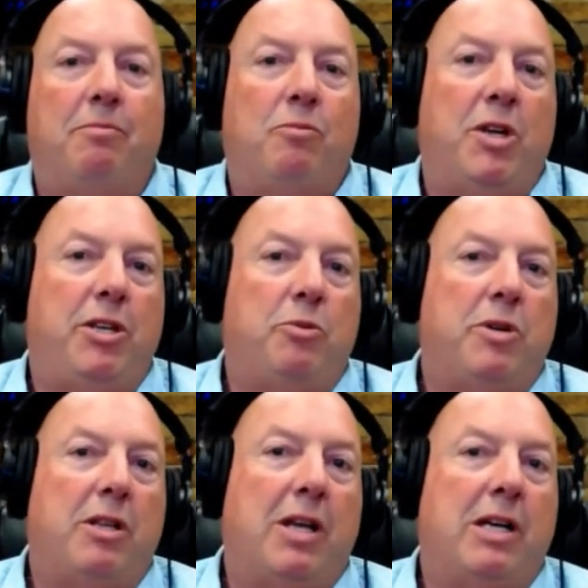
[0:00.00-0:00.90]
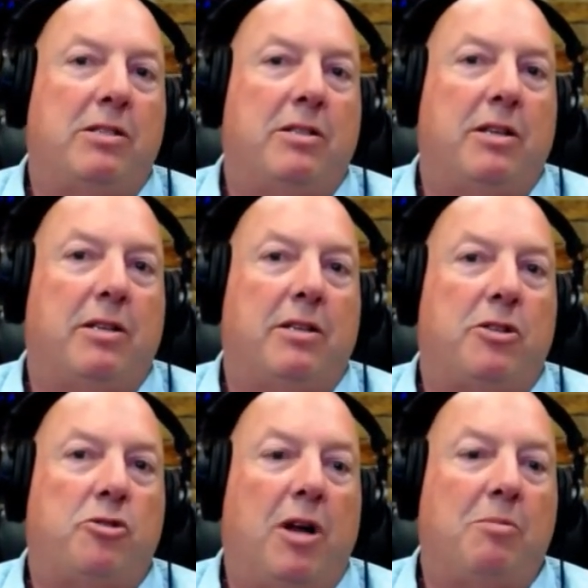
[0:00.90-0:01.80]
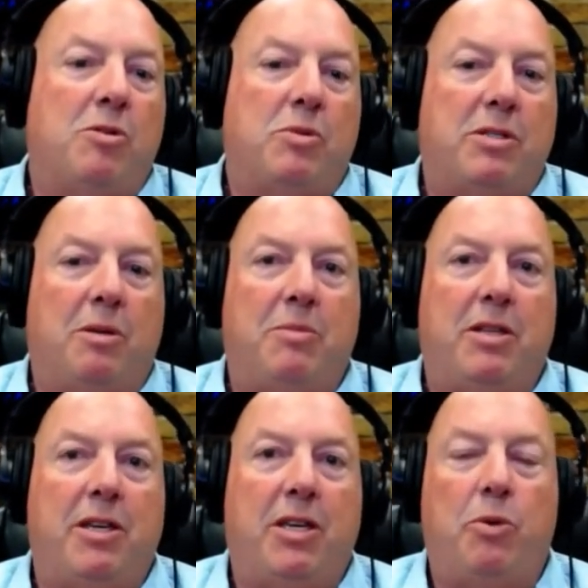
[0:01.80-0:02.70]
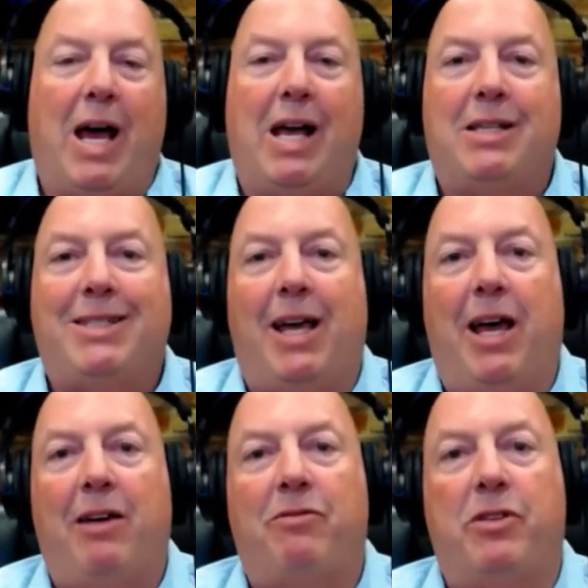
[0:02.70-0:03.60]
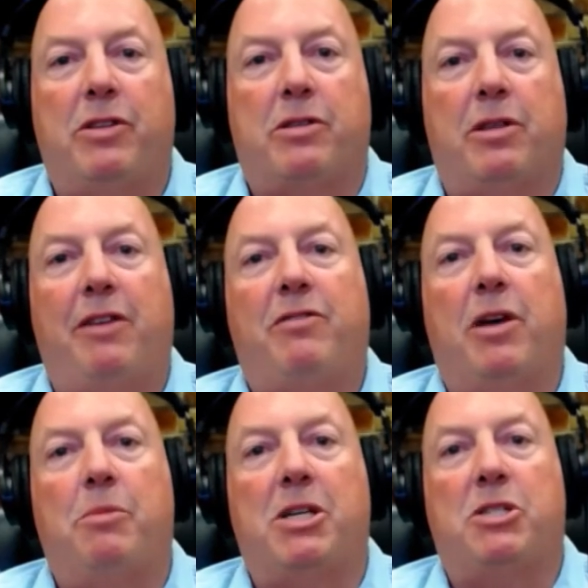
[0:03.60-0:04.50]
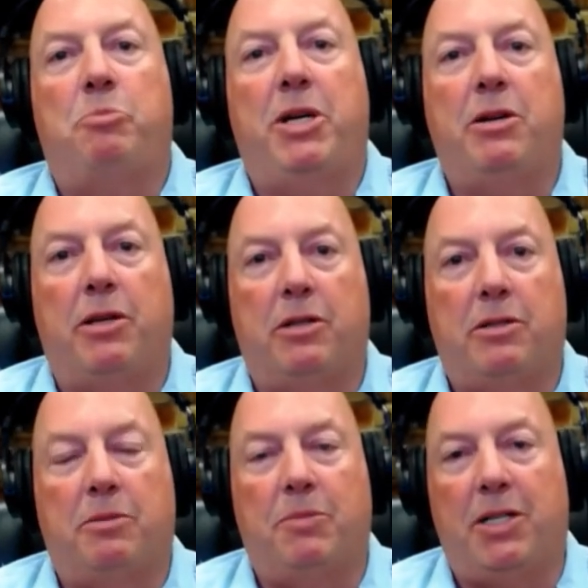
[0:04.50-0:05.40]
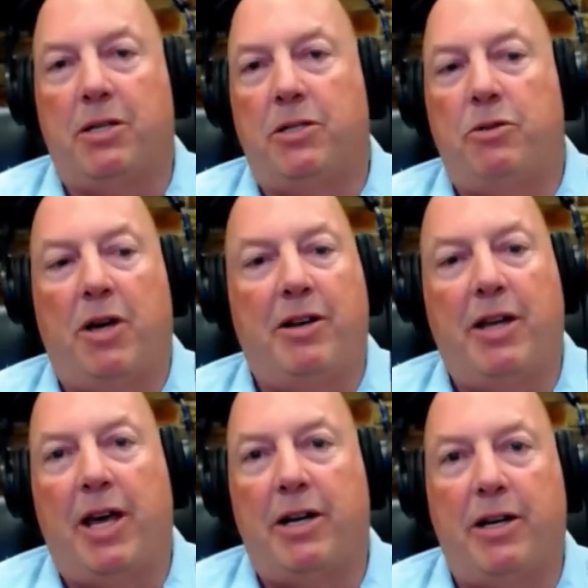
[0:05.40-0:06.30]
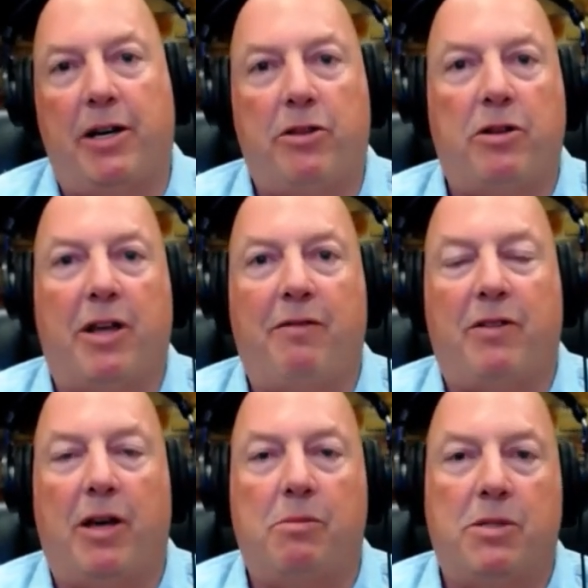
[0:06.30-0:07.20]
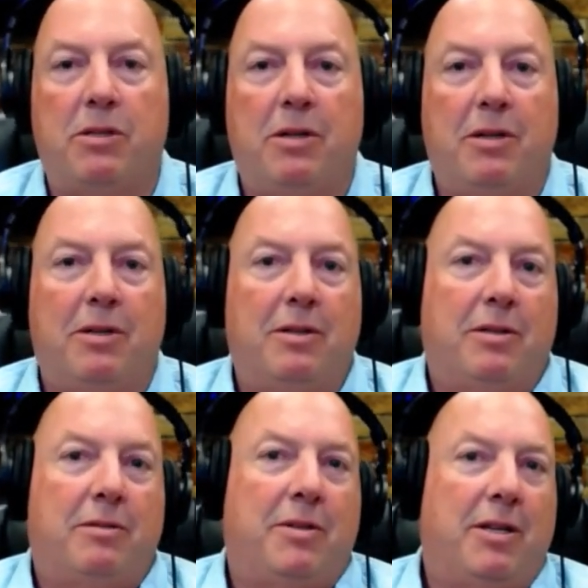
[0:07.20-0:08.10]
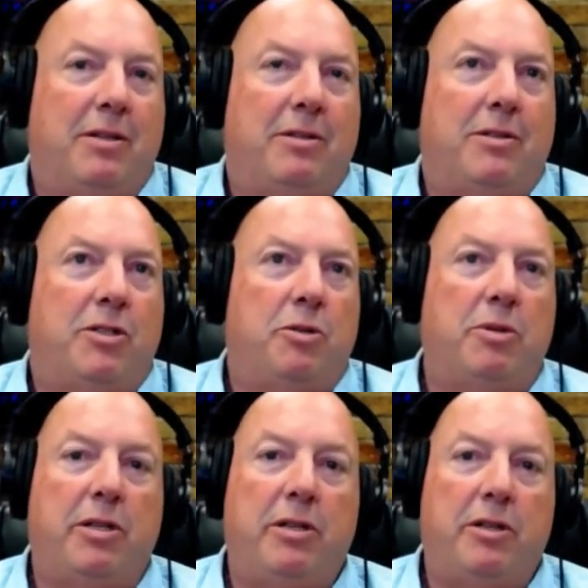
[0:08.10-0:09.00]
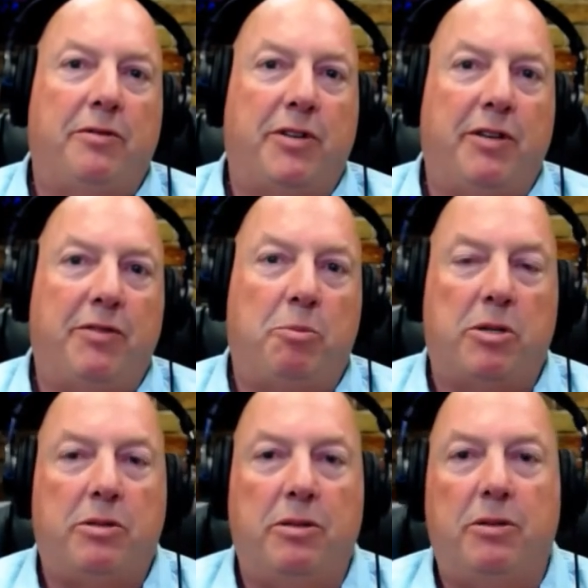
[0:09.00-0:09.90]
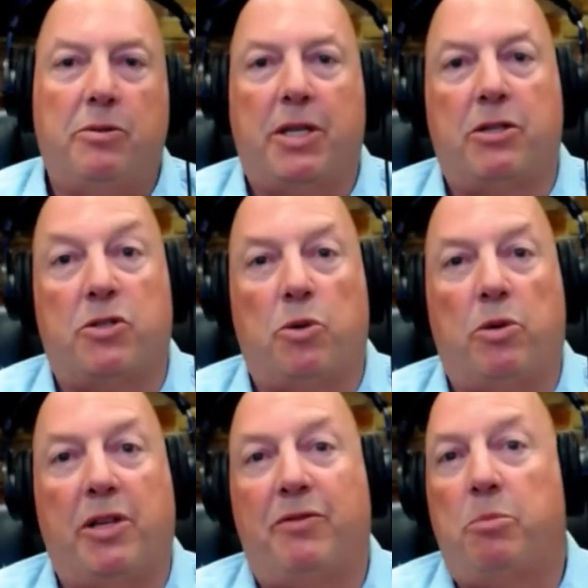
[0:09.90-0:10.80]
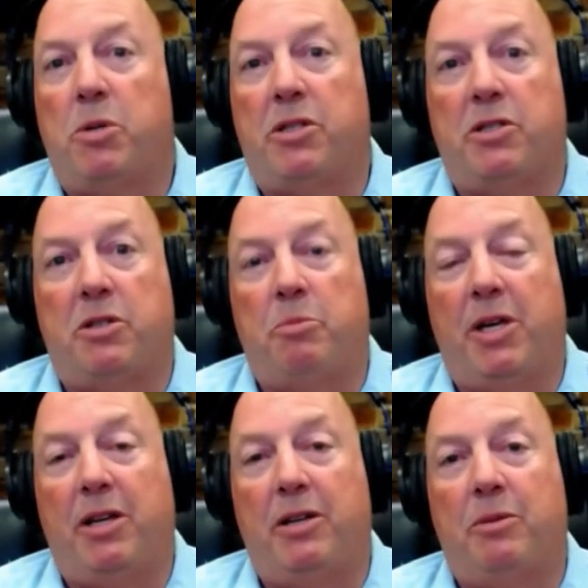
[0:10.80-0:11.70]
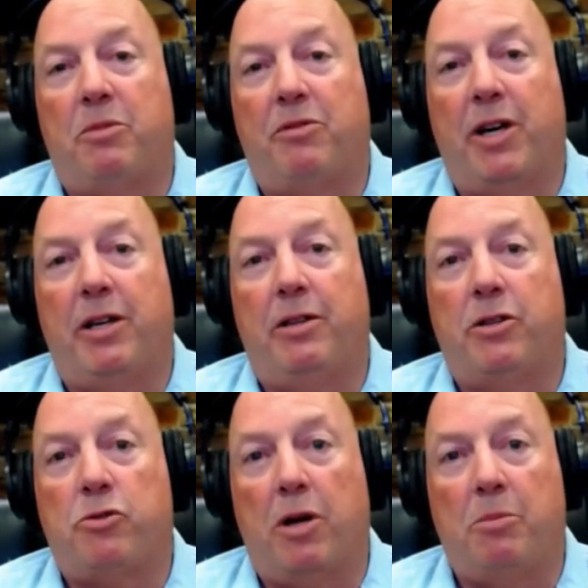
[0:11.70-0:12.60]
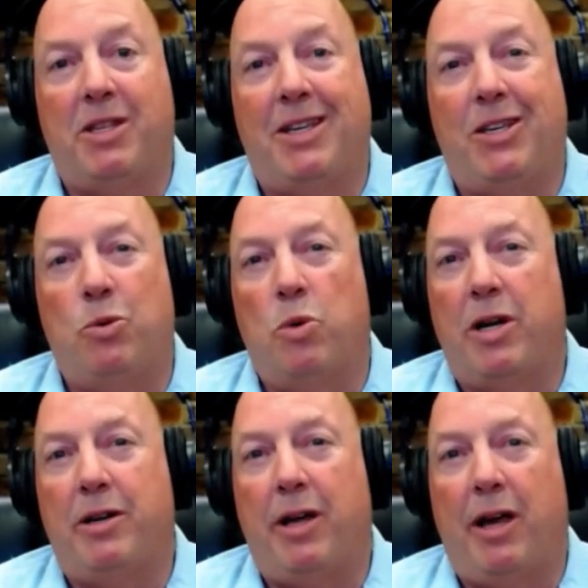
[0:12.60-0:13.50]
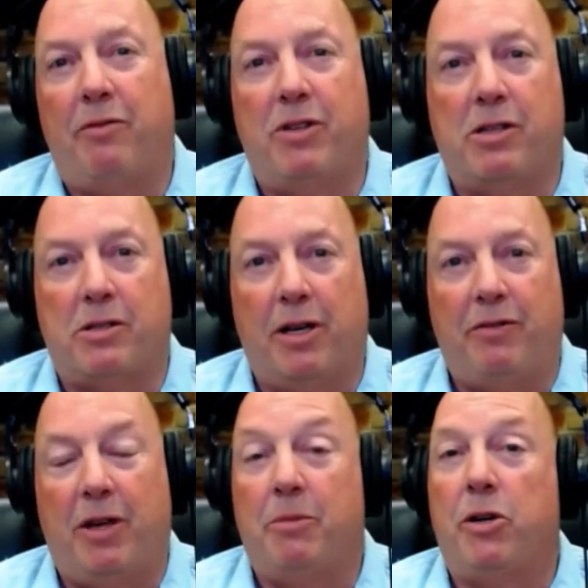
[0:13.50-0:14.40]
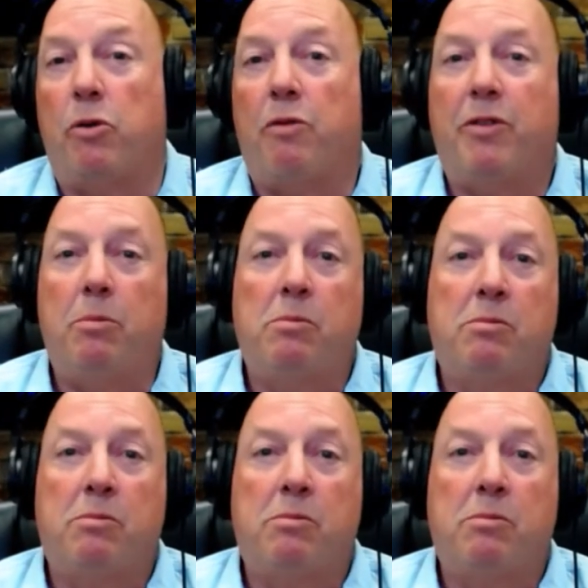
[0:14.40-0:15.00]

when you realize that the trauma was something that you asked to have in this lifetime experience because you hadn't had it in other lifetimes, then do you really need to forgive the person who at the soul level participated in providing the trauma that you wanted to have in this lifetime to grow from?